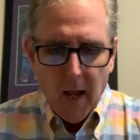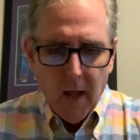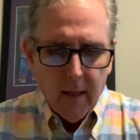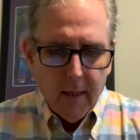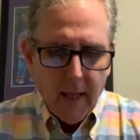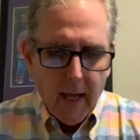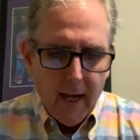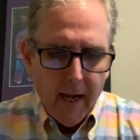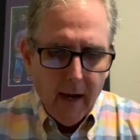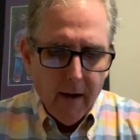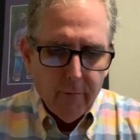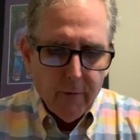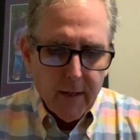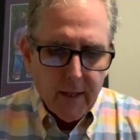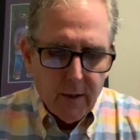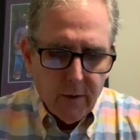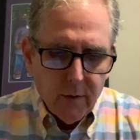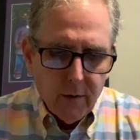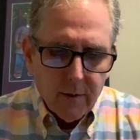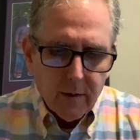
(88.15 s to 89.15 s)
They have
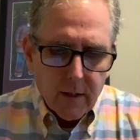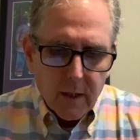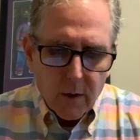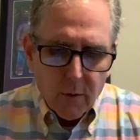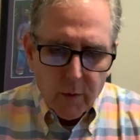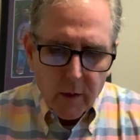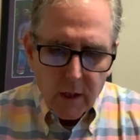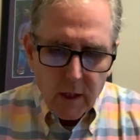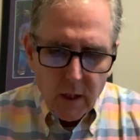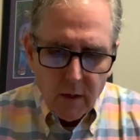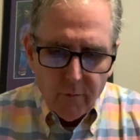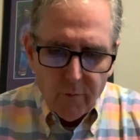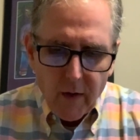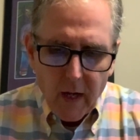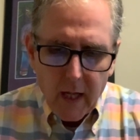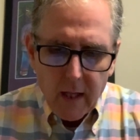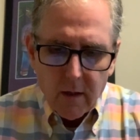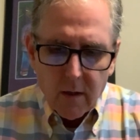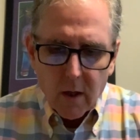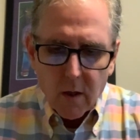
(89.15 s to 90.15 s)
reduced the Christian
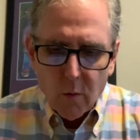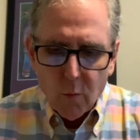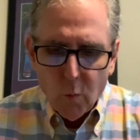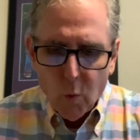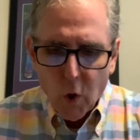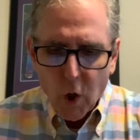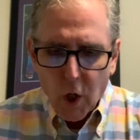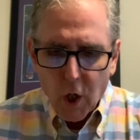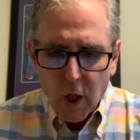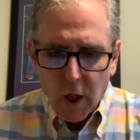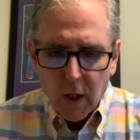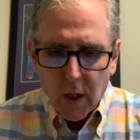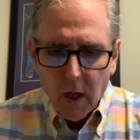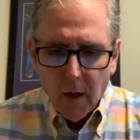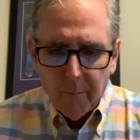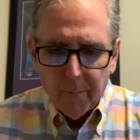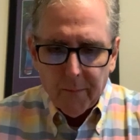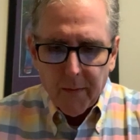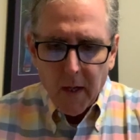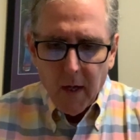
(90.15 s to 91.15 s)
faith to the word
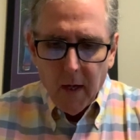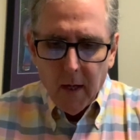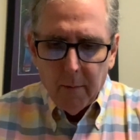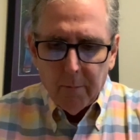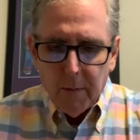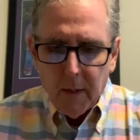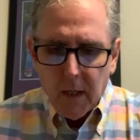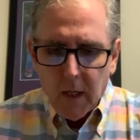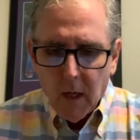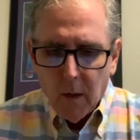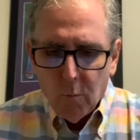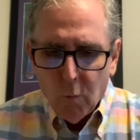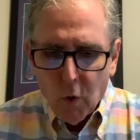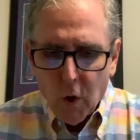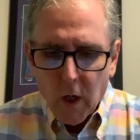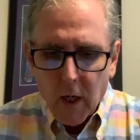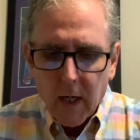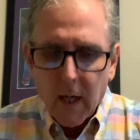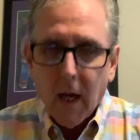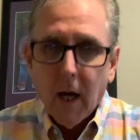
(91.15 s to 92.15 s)
become
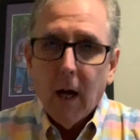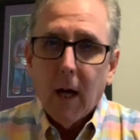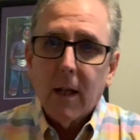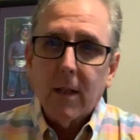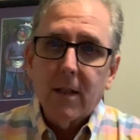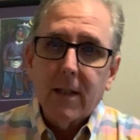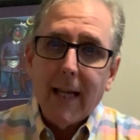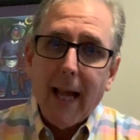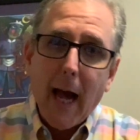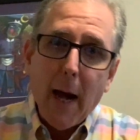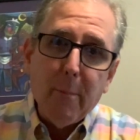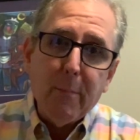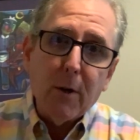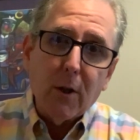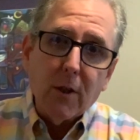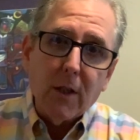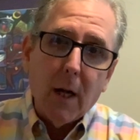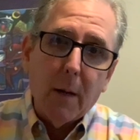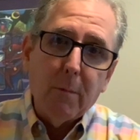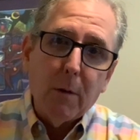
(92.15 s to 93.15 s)
word, capital
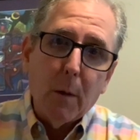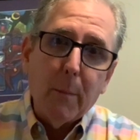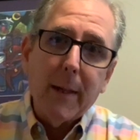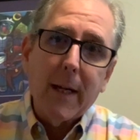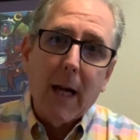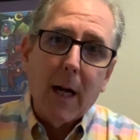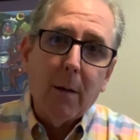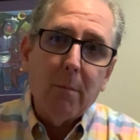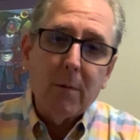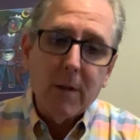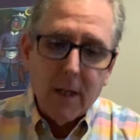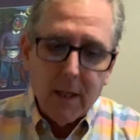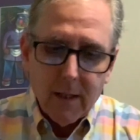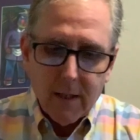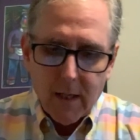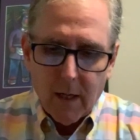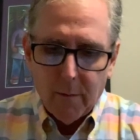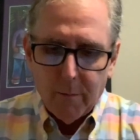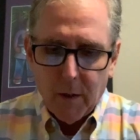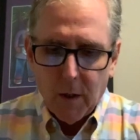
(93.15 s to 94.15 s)
W become little
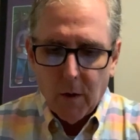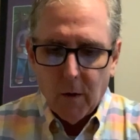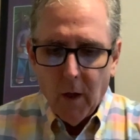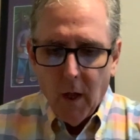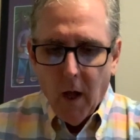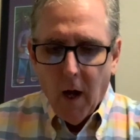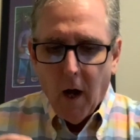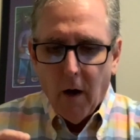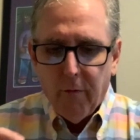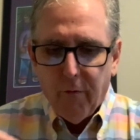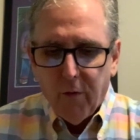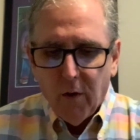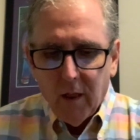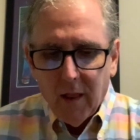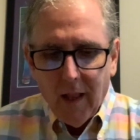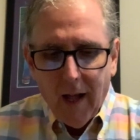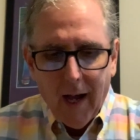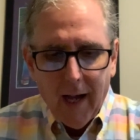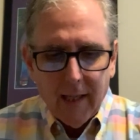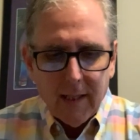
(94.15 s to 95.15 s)
w, a
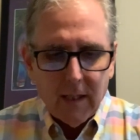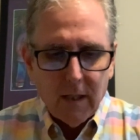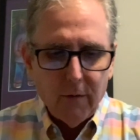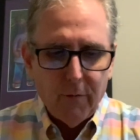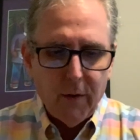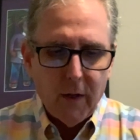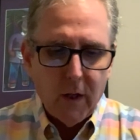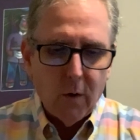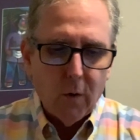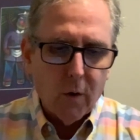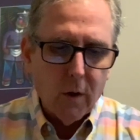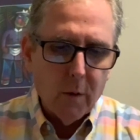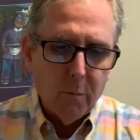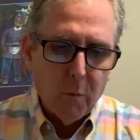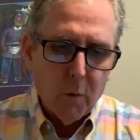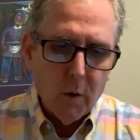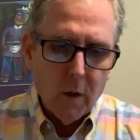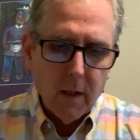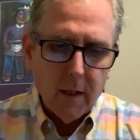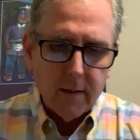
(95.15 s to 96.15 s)
philosophy or a
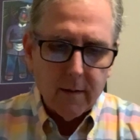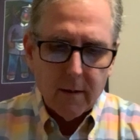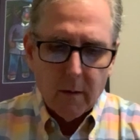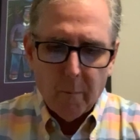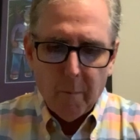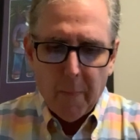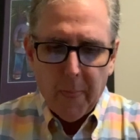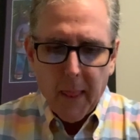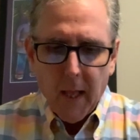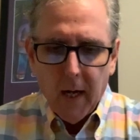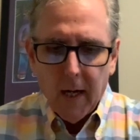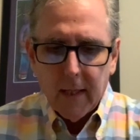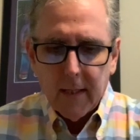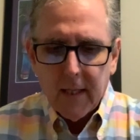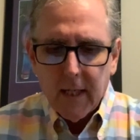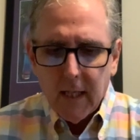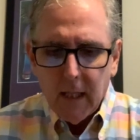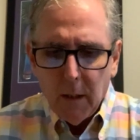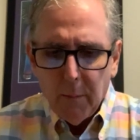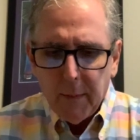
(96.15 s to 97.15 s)
moralism.
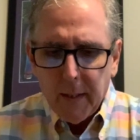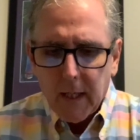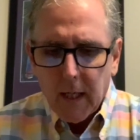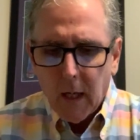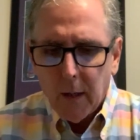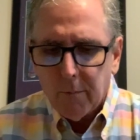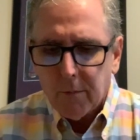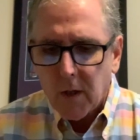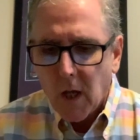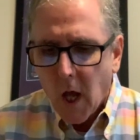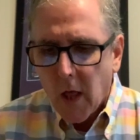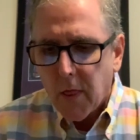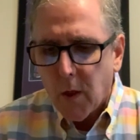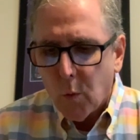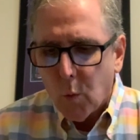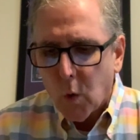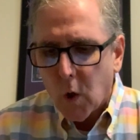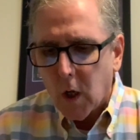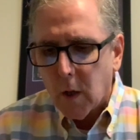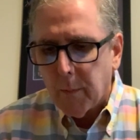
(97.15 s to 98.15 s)
Until it becomes the
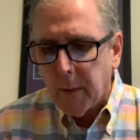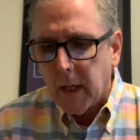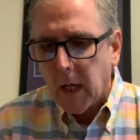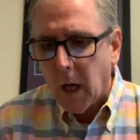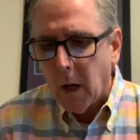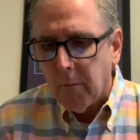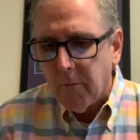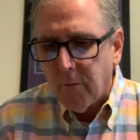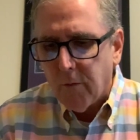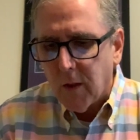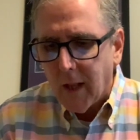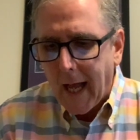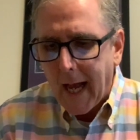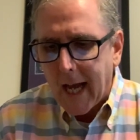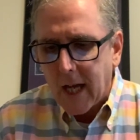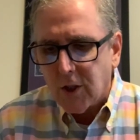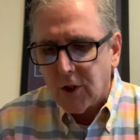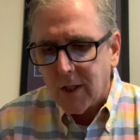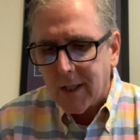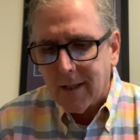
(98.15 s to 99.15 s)
word become
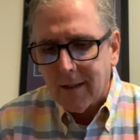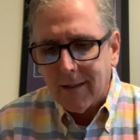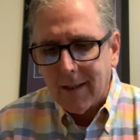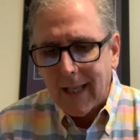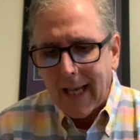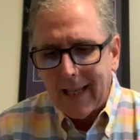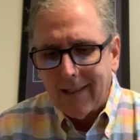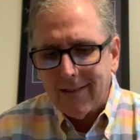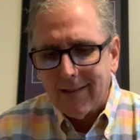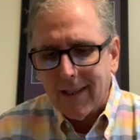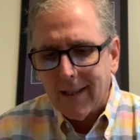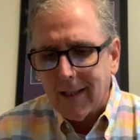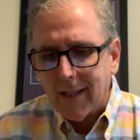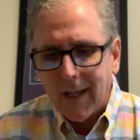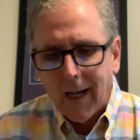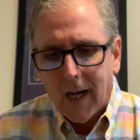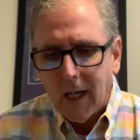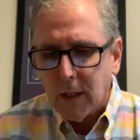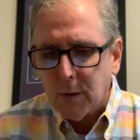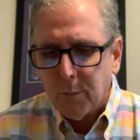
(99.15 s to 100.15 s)
flesh, it is less than the
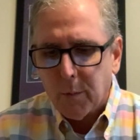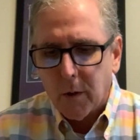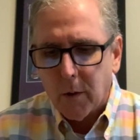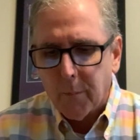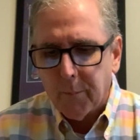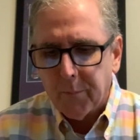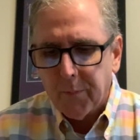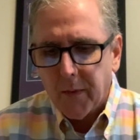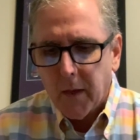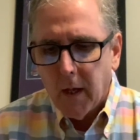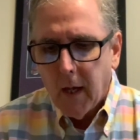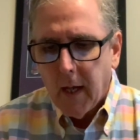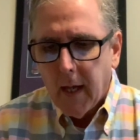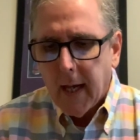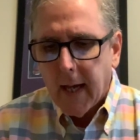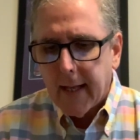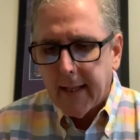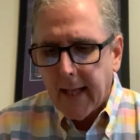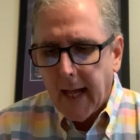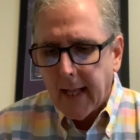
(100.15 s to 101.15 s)
gospel.
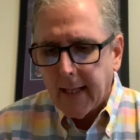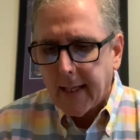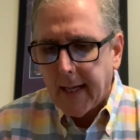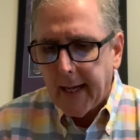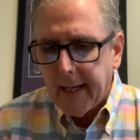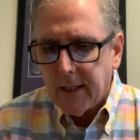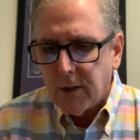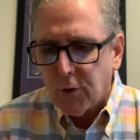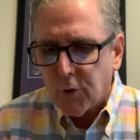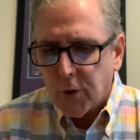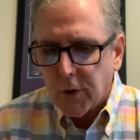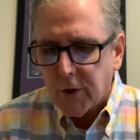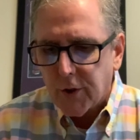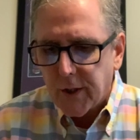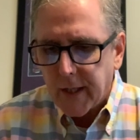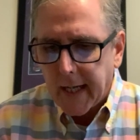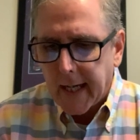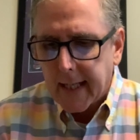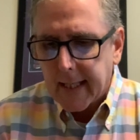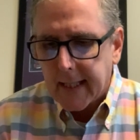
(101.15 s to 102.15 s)
In that case,
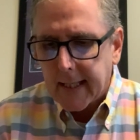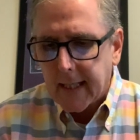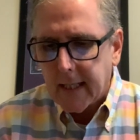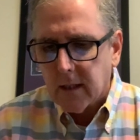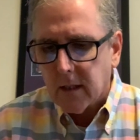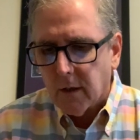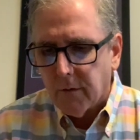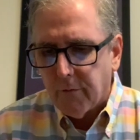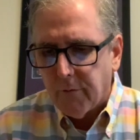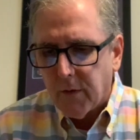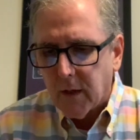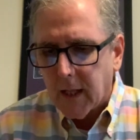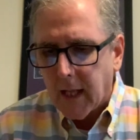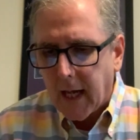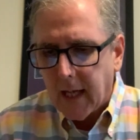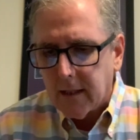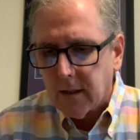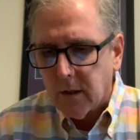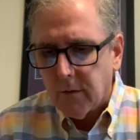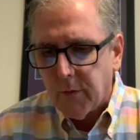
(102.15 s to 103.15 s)
Christianity is a
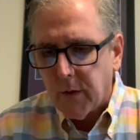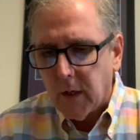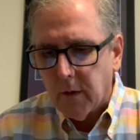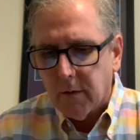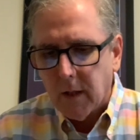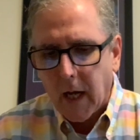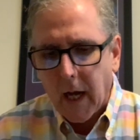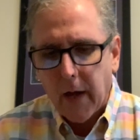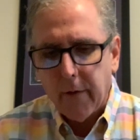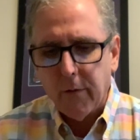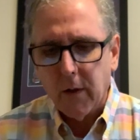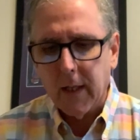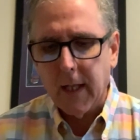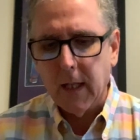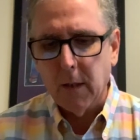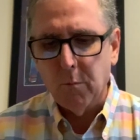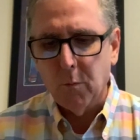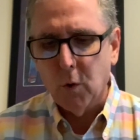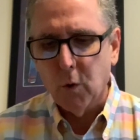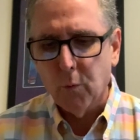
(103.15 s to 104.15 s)
philosophy of life, a
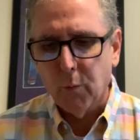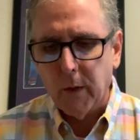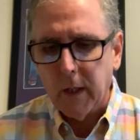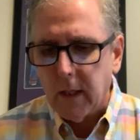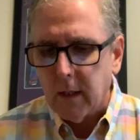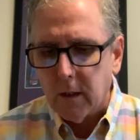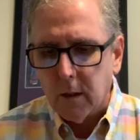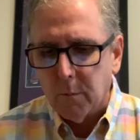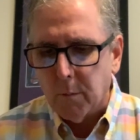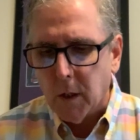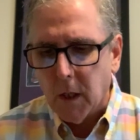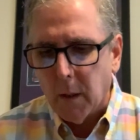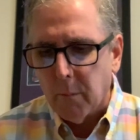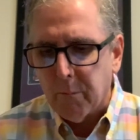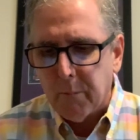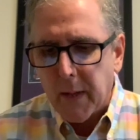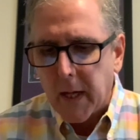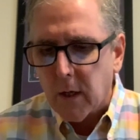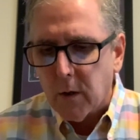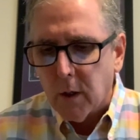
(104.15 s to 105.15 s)
little more reasonable and
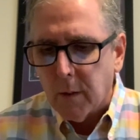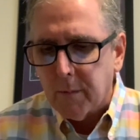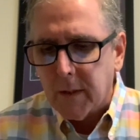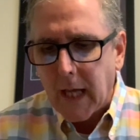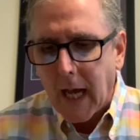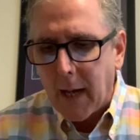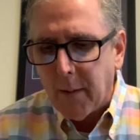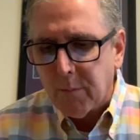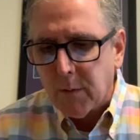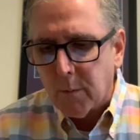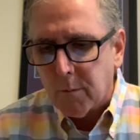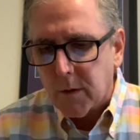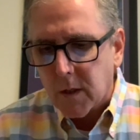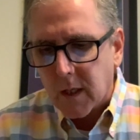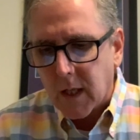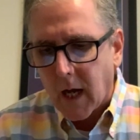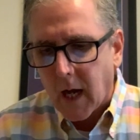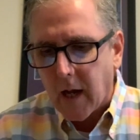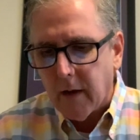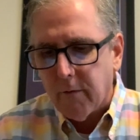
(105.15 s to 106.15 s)
better adapted to
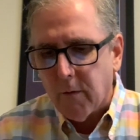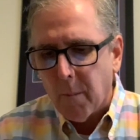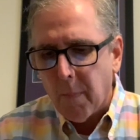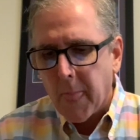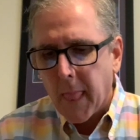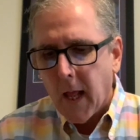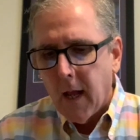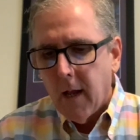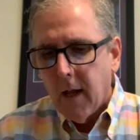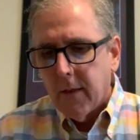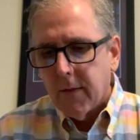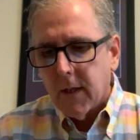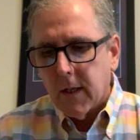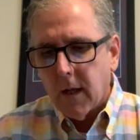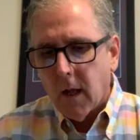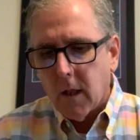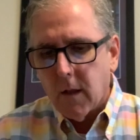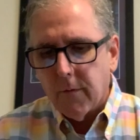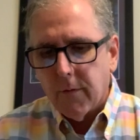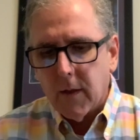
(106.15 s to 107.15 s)
life than
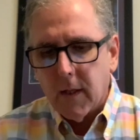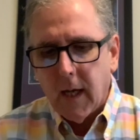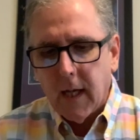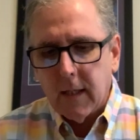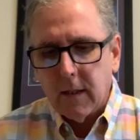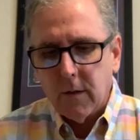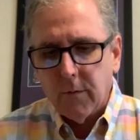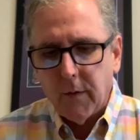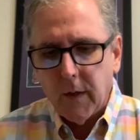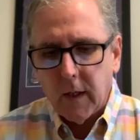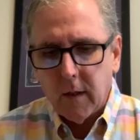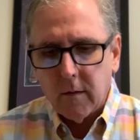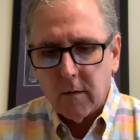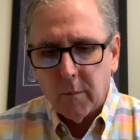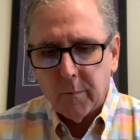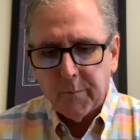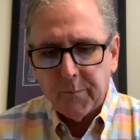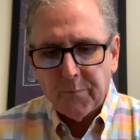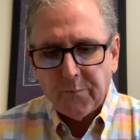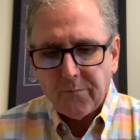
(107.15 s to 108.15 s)
other philosophies.
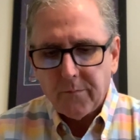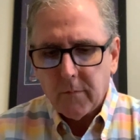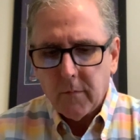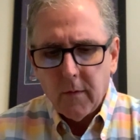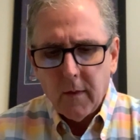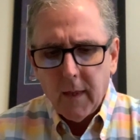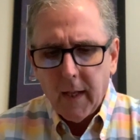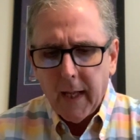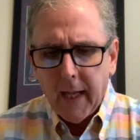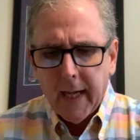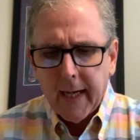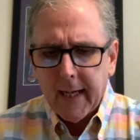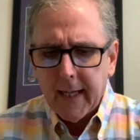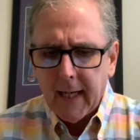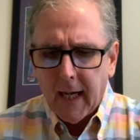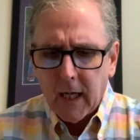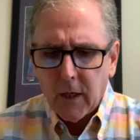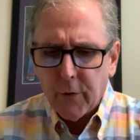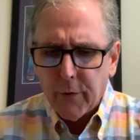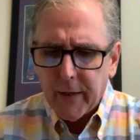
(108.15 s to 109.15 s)
It
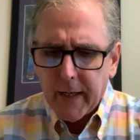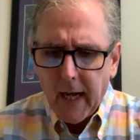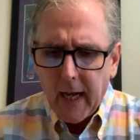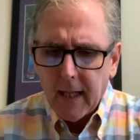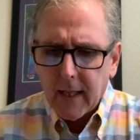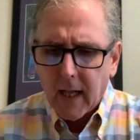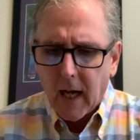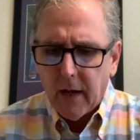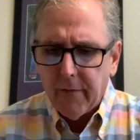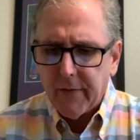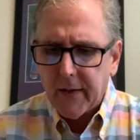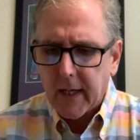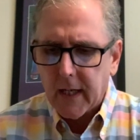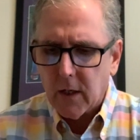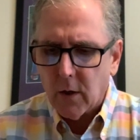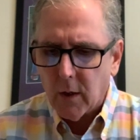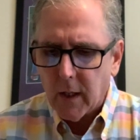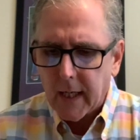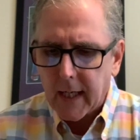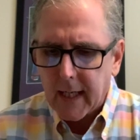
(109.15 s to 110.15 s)
cannot create life, it can
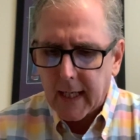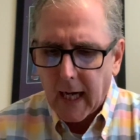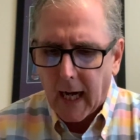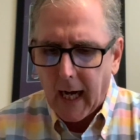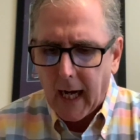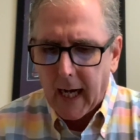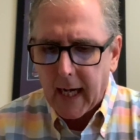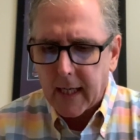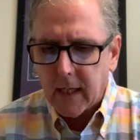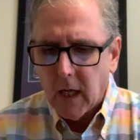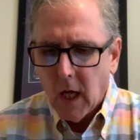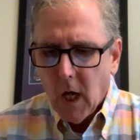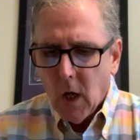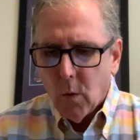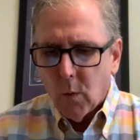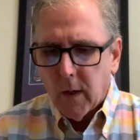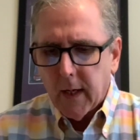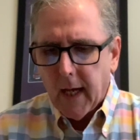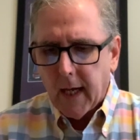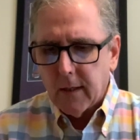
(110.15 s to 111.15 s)
only guide
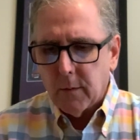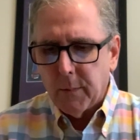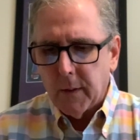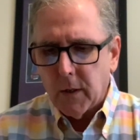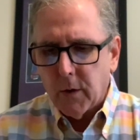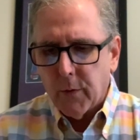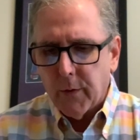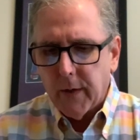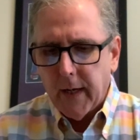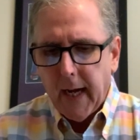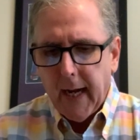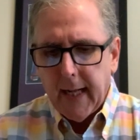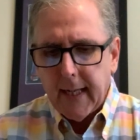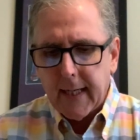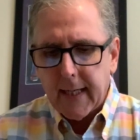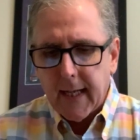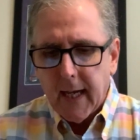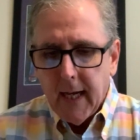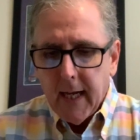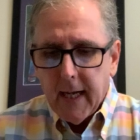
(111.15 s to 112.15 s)
what has been created.